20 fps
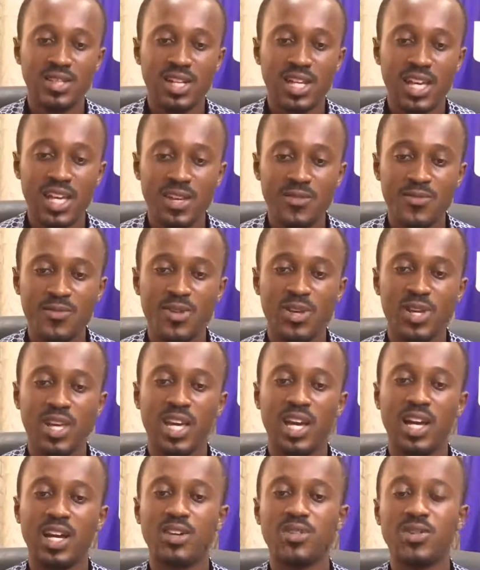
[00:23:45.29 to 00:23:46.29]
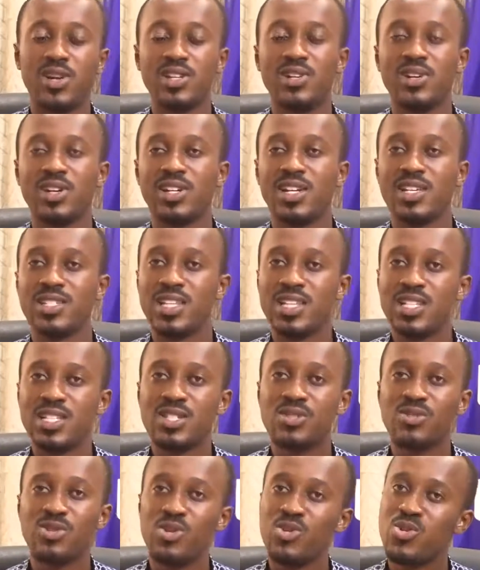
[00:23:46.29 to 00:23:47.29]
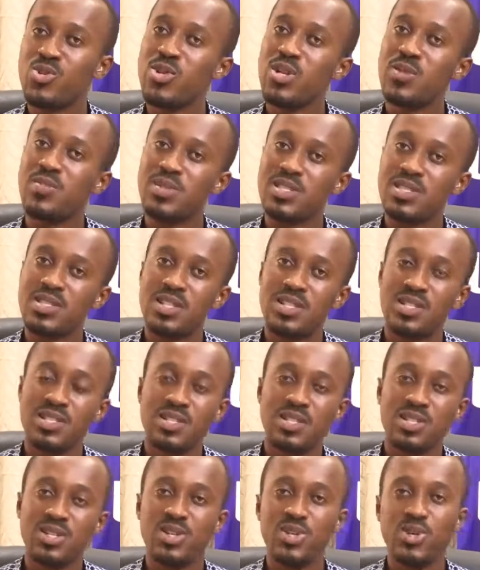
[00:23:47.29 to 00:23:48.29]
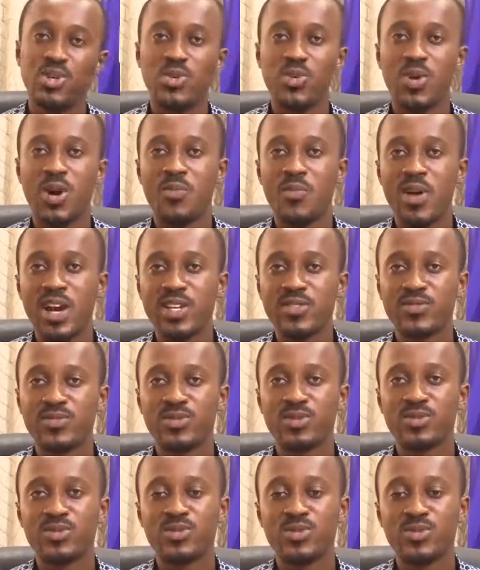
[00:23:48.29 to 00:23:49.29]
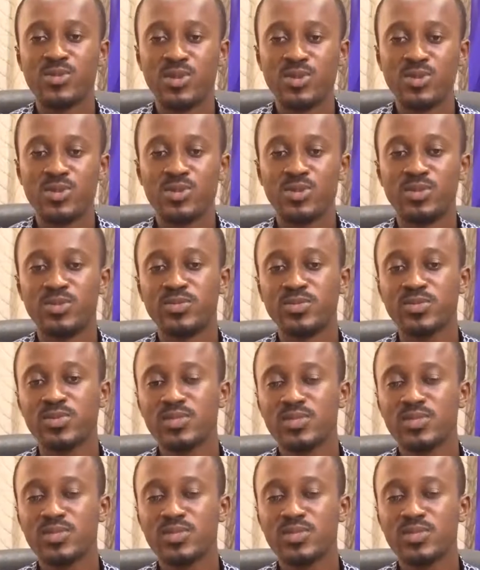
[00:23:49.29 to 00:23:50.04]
if you're an organization or you own a business, you are mindful to want to,